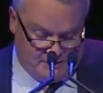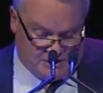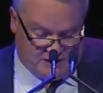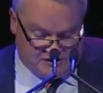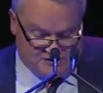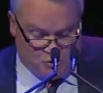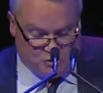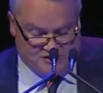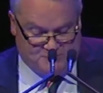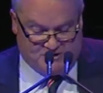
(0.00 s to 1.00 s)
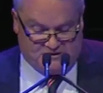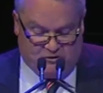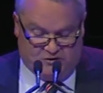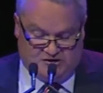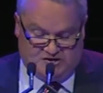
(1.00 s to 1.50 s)
that make us love this club
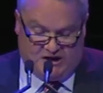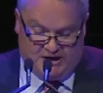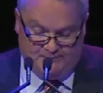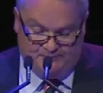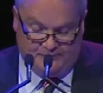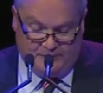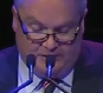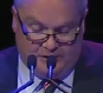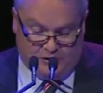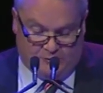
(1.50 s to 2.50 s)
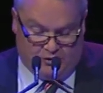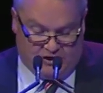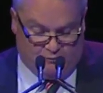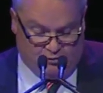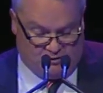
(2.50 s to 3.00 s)
are deeper and more
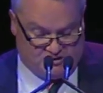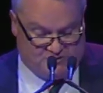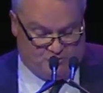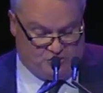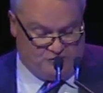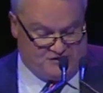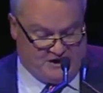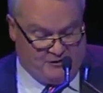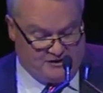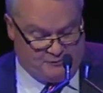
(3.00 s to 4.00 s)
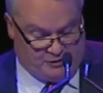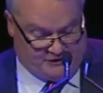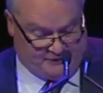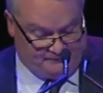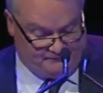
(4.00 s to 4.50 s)
enduring than that.
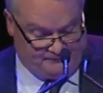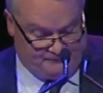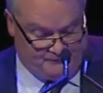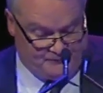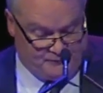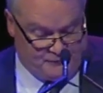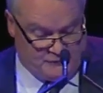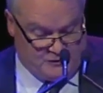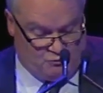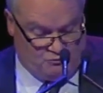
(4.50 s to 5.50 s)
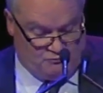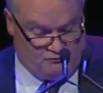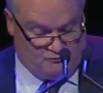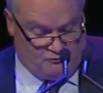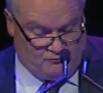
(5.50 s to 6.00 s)
David Smorgan's
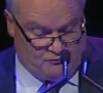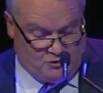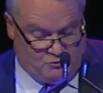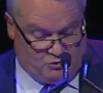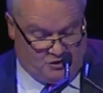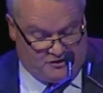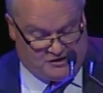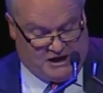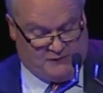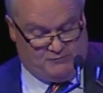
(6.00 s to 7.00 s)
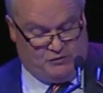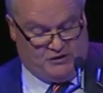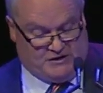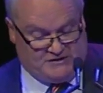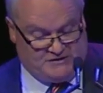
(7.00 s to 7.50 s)
been heard to say that
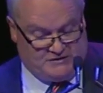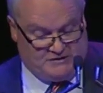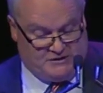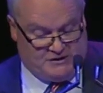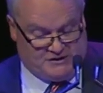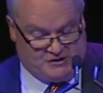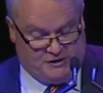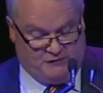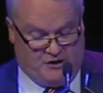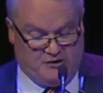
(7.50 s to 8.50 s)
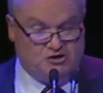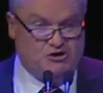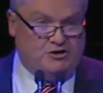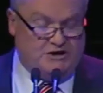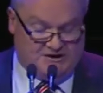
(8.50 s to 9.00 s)
being a Bulldog supporter is character
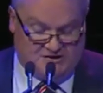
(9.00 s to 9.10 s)
building.